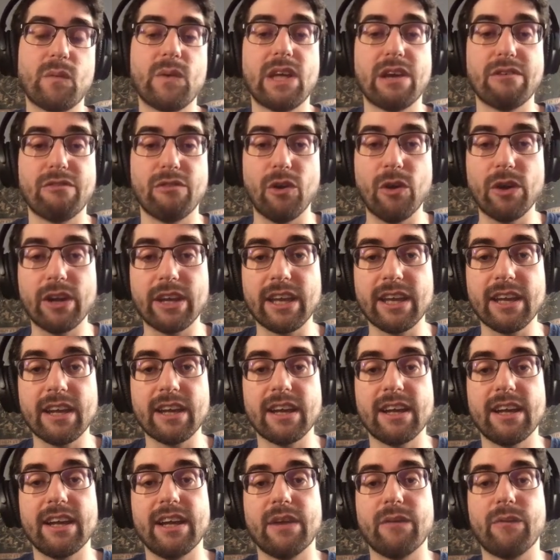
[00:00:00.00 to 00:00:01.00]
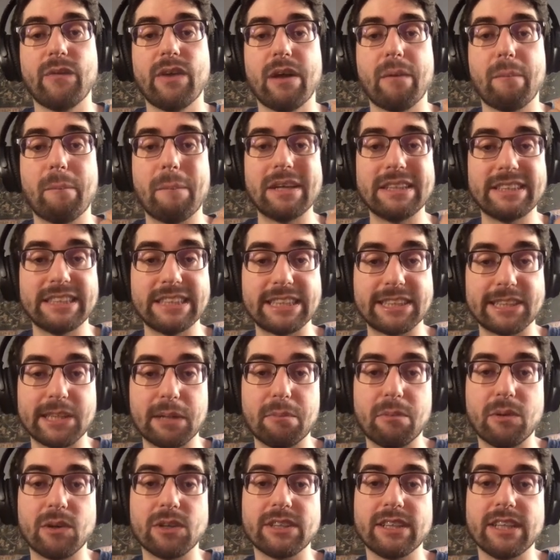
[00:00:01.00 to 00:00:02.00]
logging and we have metrics
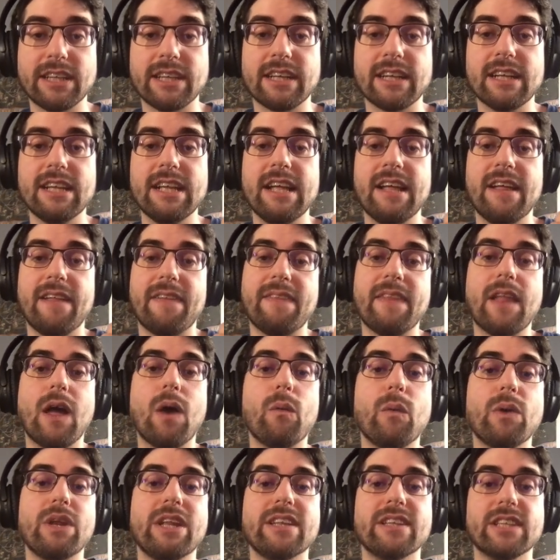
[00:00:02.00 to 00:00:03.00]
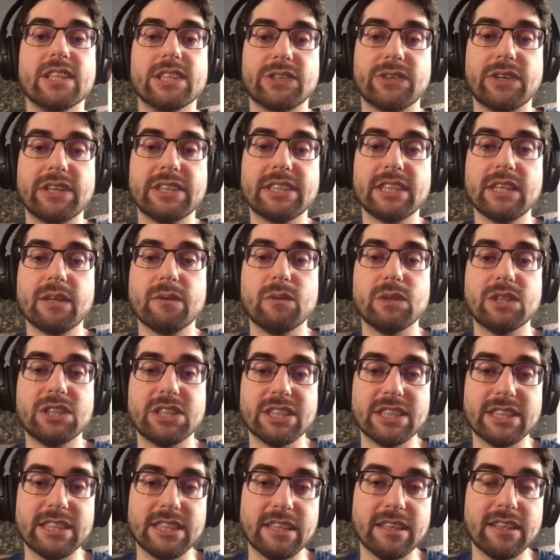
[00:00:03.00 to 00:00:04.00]
reporting. Now we need the tracing, which
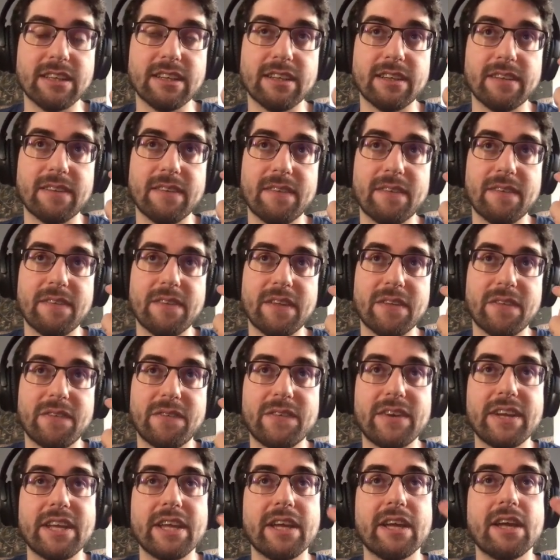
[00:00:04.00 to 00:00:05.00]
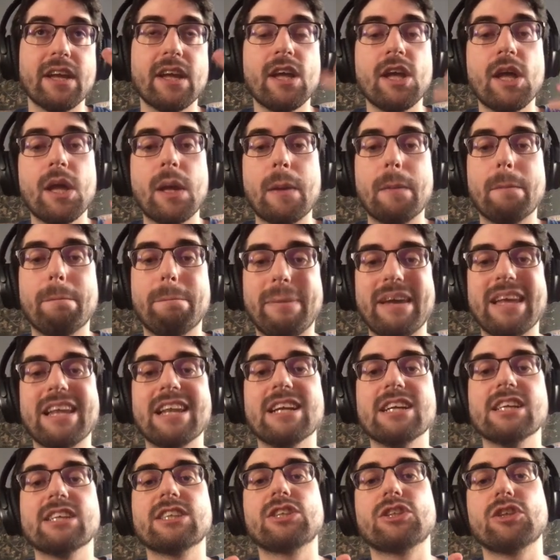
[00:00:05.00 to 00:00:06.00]
is the three
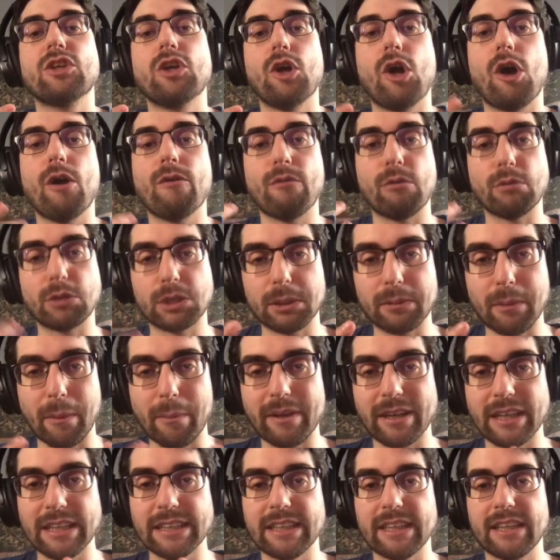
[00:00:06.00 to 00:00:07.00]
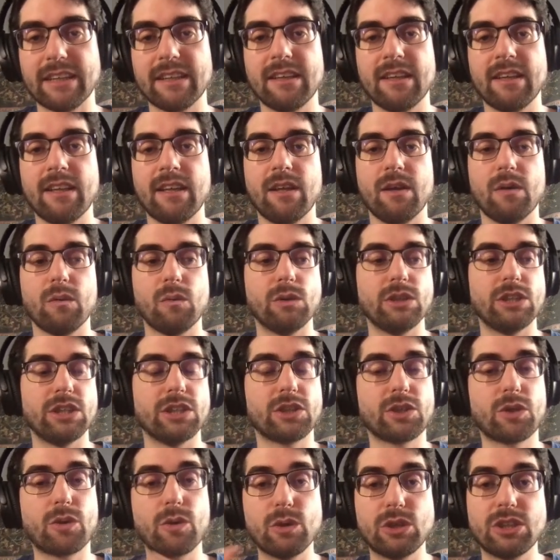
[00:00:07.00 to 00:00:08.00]
pillars of observability, which is
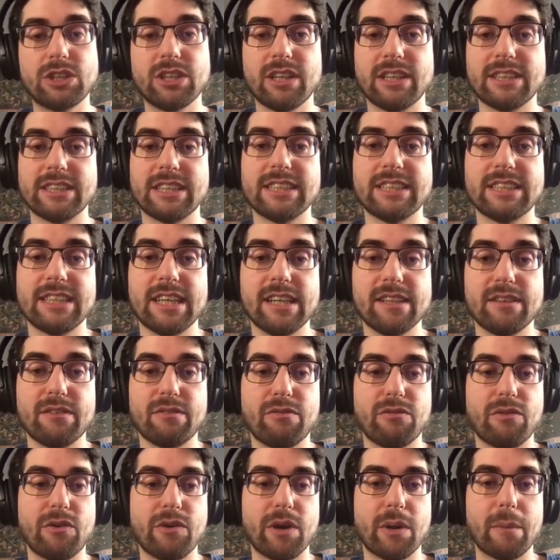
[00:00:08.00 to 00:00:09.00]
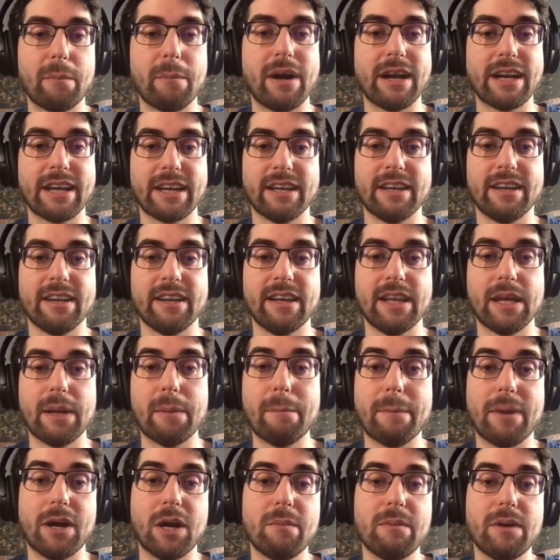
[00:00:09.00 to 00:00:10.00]
crucial, as I said, for a backend
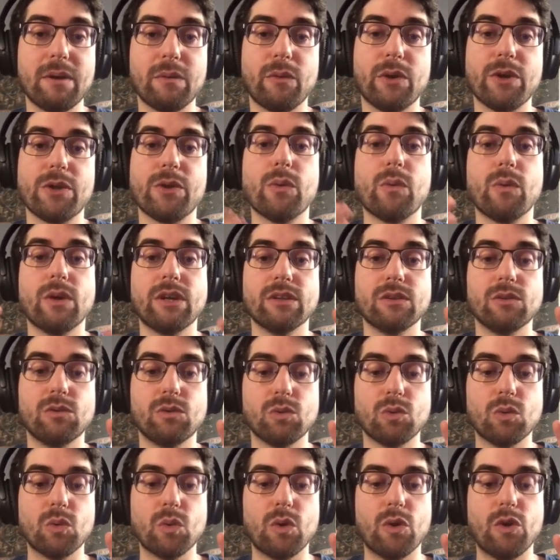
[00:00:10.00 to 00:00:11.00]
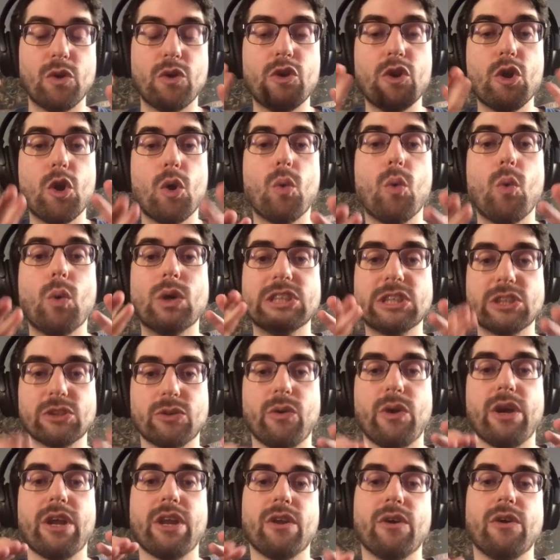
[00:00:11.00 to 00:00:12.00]
environment where you want to know what's
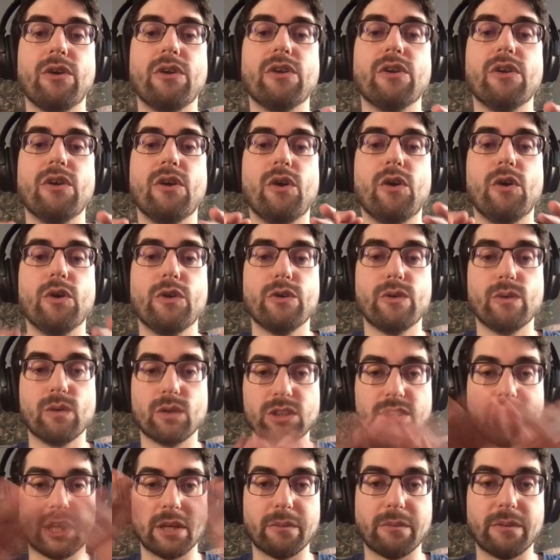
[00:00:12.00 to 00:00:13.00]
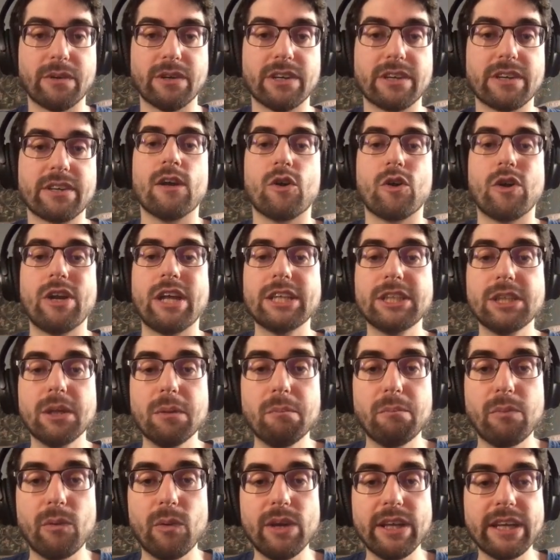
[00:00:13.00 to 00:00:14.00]
going on your server. Connection
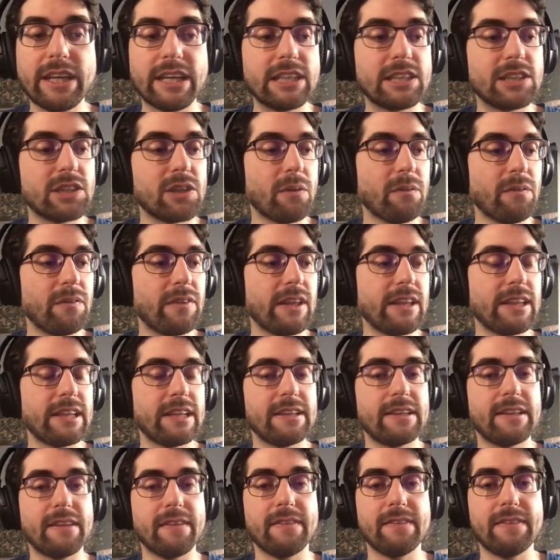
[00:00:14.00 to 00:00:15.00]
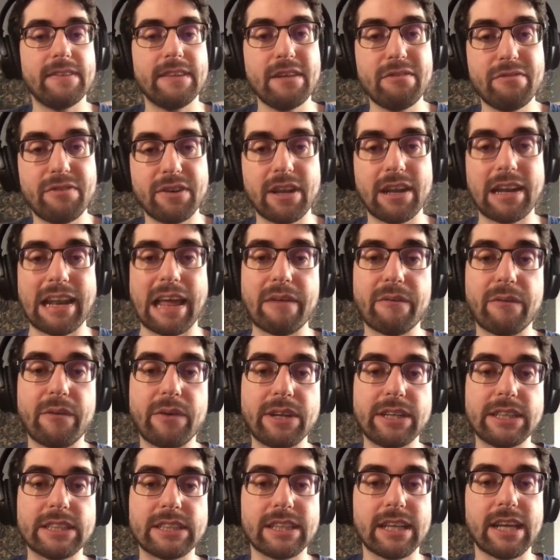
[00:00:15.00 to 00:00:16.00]
pooling is something that different
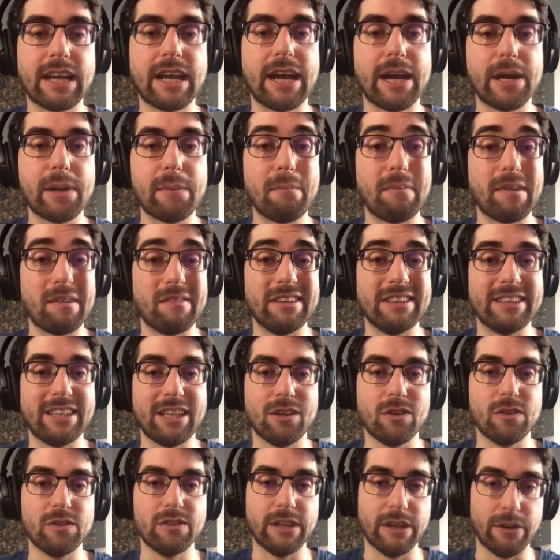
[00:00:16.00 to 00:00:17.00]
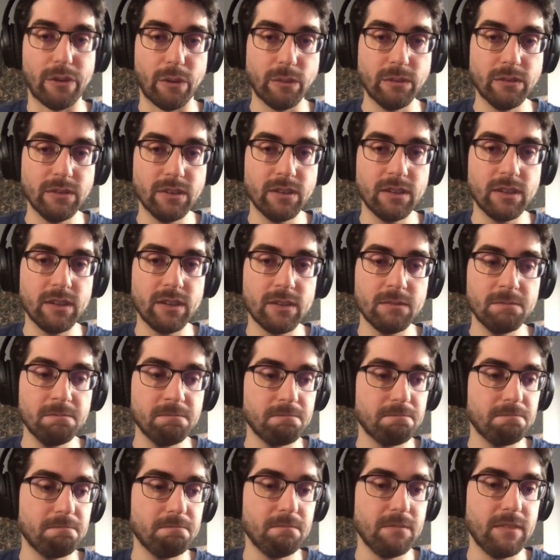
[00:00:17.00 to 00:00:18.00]
libraries are implementing on their own,
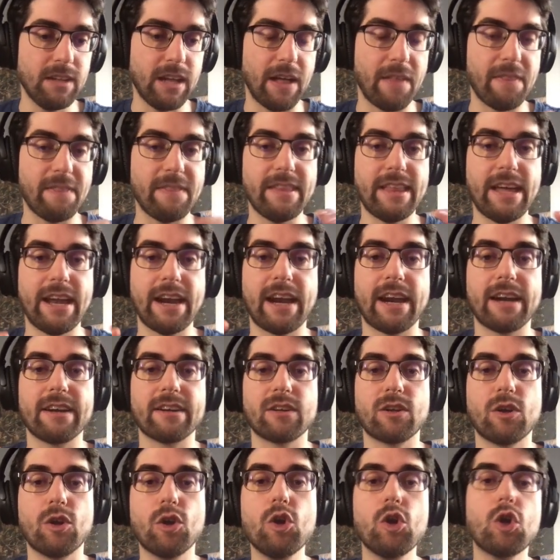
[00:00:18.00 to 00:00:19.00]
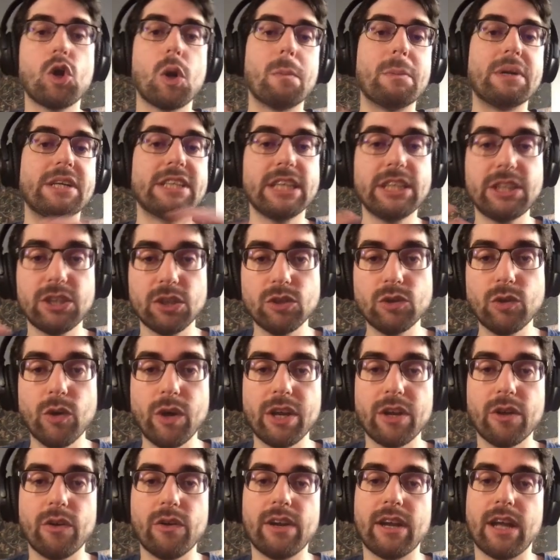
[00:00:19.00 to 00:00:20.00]
and there are conversations
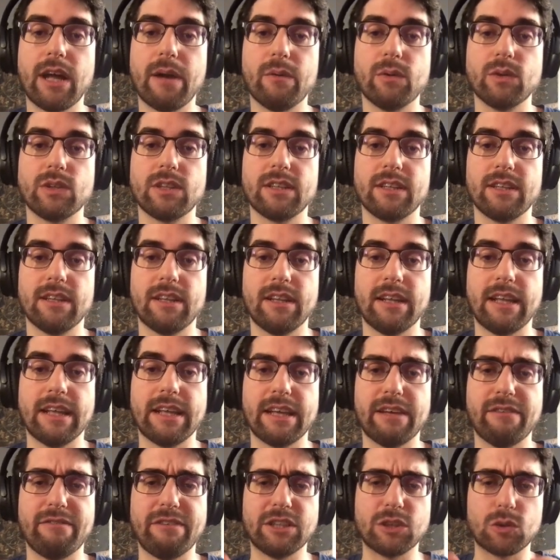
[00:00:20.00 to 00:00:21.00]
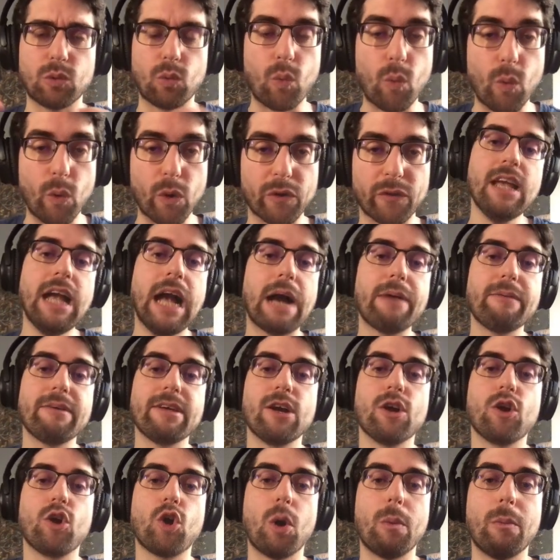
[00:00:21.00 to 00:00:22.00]
going on about if it's worth having a
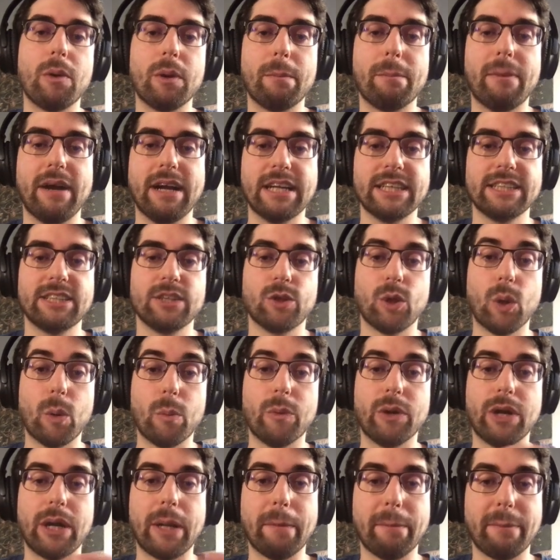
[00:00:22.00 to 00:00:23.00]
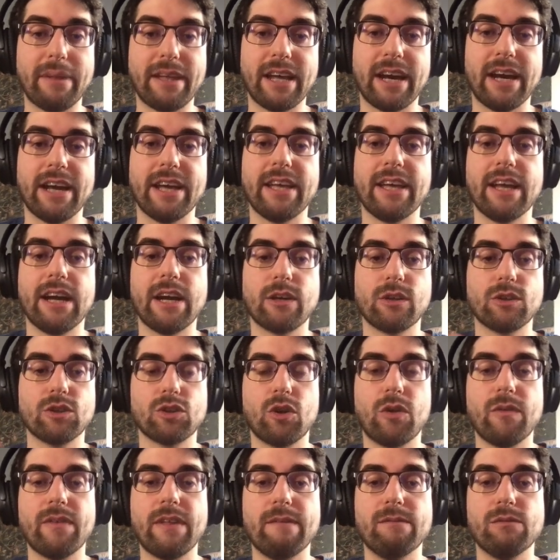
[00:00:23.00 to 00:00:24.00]
common package, a common API across all
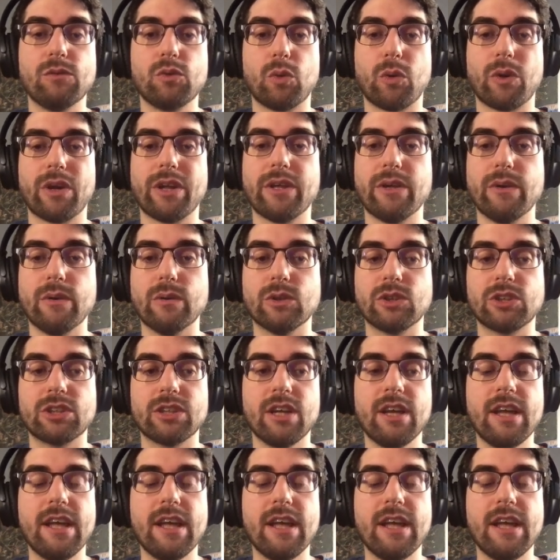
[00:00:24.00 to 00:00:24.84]
of them to reuse